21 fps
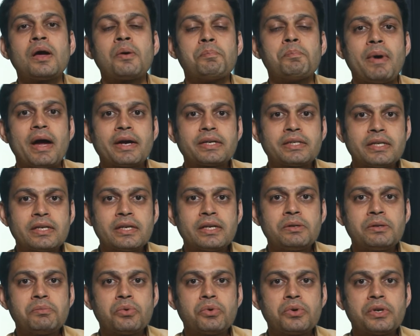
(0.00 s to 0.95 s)
Bacterial
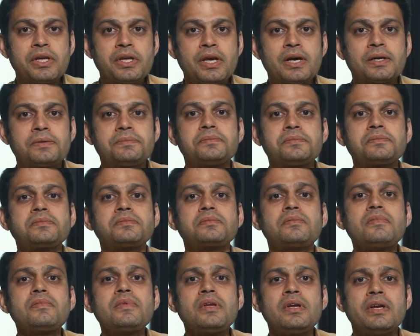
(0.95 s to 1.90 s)
pneumonia,
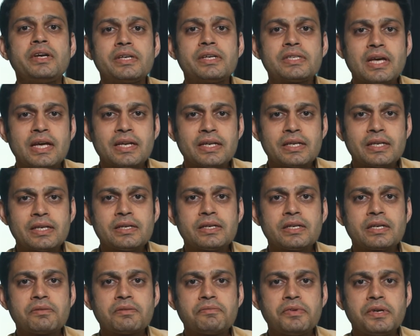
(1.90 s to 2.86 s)
it is
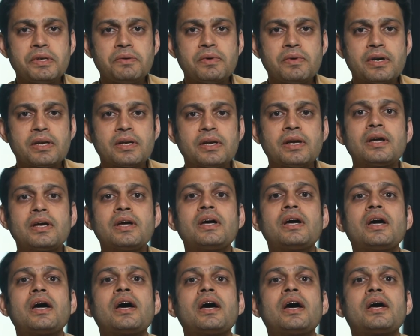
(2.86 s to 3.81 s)
unrelenting fever
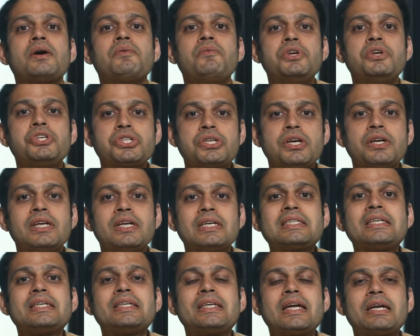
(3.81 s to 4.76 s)
which
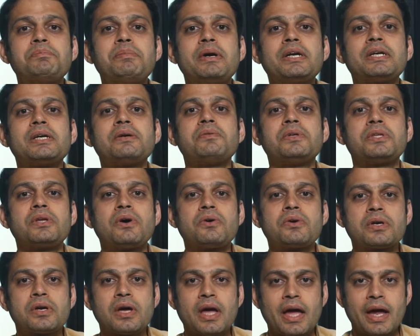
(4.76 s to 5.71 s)
doesn't get better without
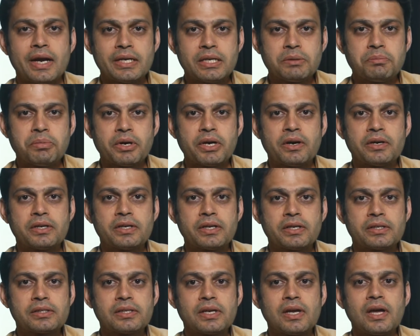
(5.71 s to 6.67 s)

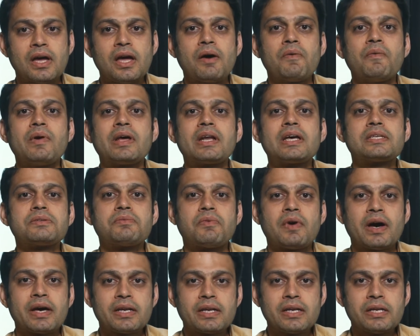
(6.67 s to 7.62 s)
antibiotics, whereas
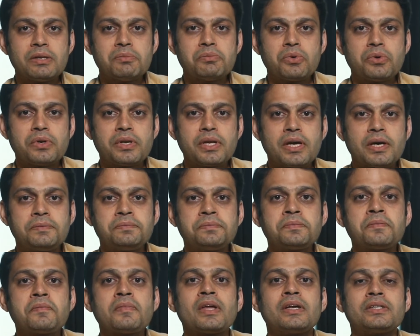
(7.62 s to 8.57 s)
viral pneumonia,
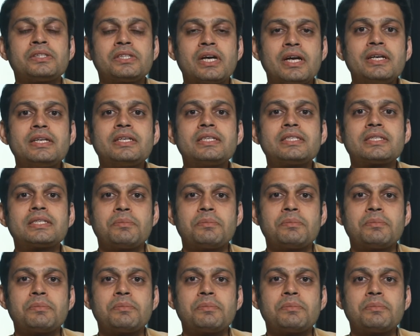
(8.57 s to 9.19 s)
child is